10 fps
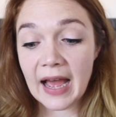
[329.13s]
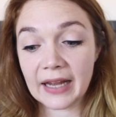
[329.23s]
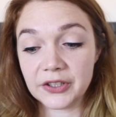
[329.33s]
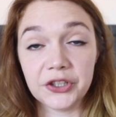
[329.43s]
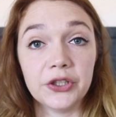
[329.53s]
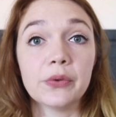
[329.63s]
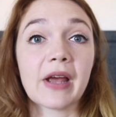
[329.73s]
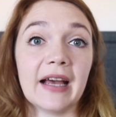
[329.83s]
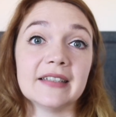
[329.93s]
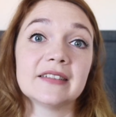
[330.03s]
and
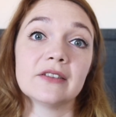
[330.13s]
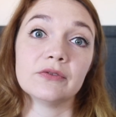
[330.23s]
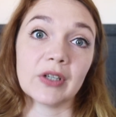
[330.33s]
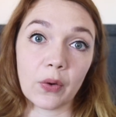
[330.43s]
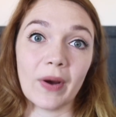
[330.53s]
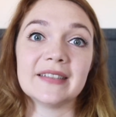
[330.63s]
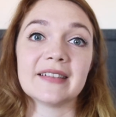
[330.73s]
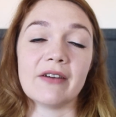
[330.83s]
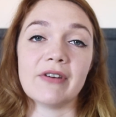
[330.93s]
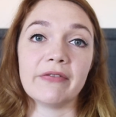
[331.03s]
UCAS requests
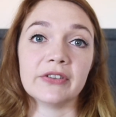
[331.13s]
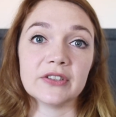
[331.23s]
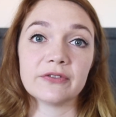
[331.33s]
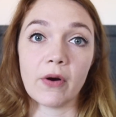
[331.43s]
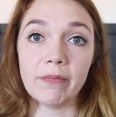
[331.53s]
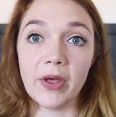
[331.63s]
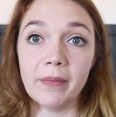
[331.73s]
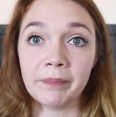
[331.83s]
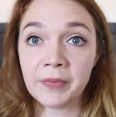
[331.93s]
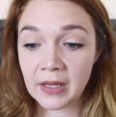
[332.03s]
that reference from them.